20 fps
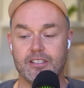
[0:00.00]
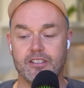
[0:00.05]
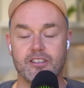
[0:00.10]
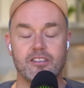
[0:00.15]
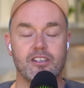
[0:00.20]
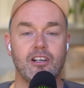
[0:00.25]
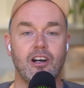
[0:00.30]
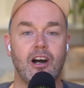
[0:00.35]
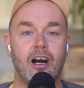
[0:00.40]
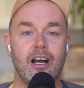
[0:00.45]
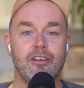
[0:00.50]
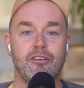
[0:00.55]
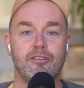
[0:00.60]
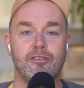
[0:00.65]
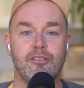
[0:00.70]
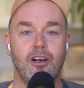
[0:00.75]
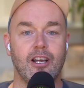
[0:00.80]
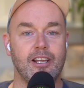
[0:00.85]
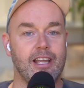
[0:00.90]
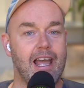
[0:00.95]
is a guy
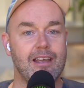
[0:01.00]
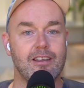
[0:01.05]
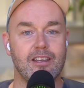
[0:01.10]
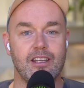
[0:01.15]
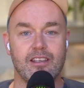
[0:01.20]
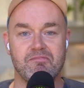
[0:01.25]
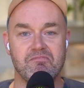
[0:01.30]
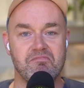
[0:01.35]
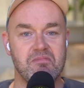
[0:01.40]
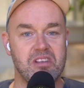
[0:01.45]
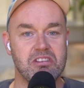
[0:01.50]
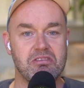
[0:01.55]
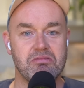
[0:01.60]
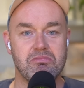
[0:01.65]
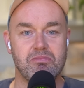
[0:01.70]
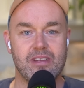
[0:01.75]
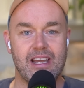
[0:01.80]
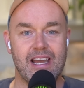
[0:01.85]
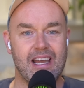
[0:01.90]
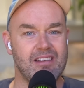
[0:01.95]
who,
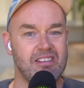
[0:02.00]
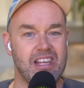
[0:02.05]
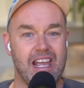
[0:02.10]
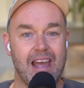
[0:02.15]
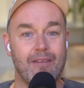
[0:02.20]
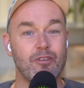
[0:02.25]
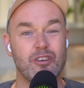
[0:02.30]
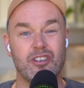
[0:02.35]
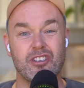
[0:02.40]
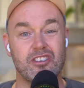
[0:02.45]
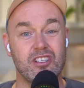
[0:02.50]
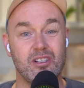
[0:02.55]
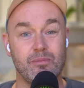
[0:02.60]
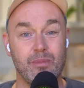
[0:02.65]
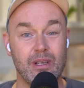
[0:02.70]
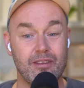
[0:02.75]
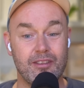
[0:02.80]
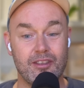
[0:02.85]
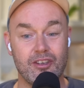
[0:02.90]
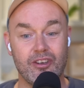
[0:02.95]
he averages in the
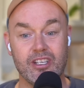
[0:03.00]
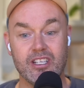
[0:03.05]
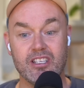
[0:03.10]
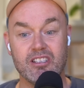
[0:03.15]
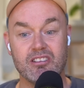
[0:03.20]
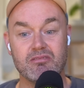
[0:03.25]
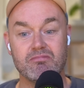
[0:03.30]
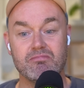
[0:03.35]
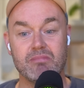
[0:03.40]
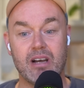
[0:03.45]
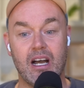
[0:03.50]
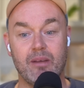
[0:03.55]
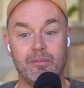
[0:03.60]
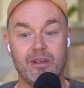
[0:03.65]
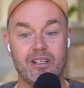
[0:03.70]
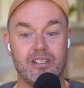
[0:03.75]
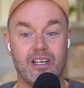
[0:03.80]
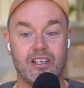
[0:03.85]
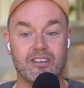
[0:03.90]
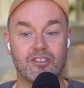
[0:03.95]
mid-30s
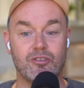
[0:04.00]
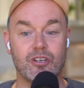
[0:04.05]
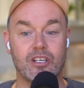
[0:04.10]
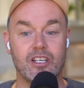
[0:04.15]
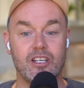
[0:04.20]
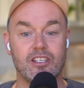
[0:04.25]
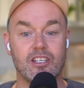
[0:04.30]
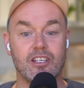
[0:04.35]
in Test cricket.